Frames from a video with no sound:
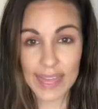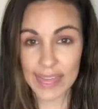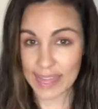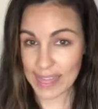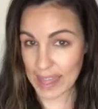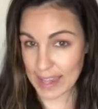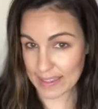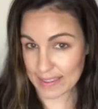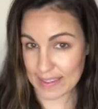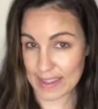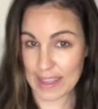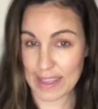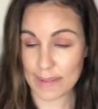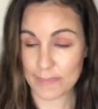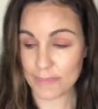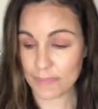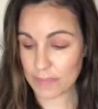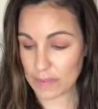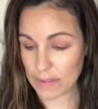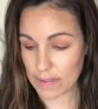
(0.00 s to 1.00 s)
That's it.
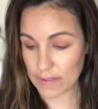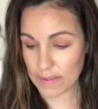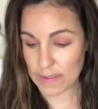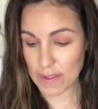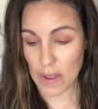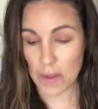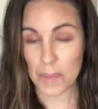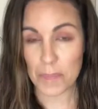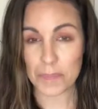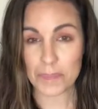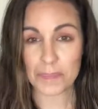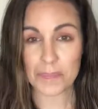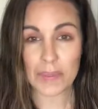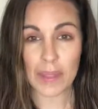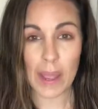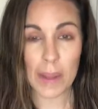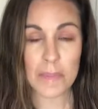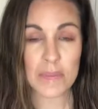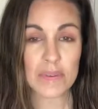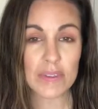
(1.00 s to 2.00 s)
So
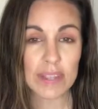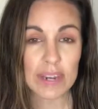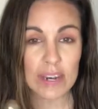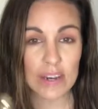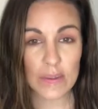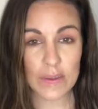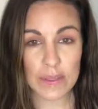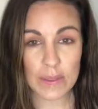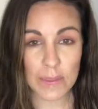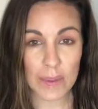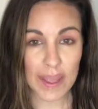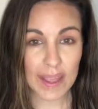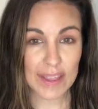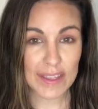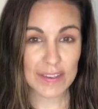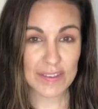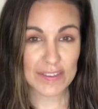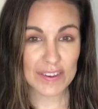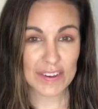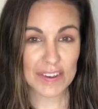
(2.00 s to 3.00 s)
I'm just going to do it the way
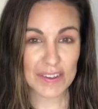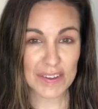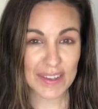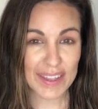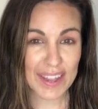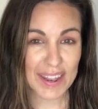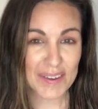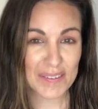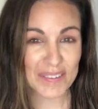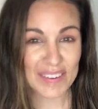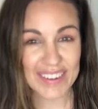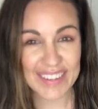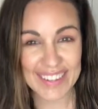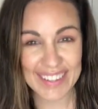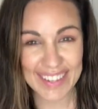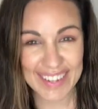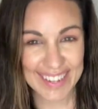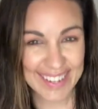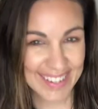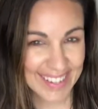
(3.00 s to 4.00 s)
I used to do it, and we're just
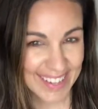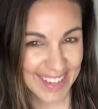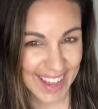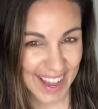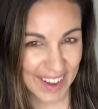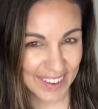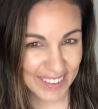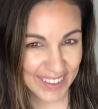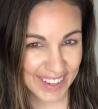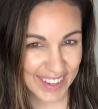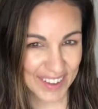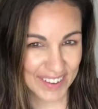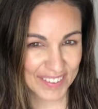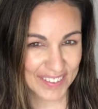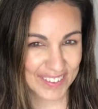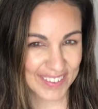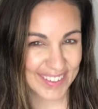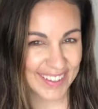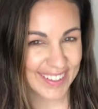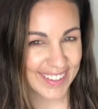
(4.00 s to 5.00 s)
going to see how it
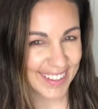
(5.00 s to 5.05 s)
goes.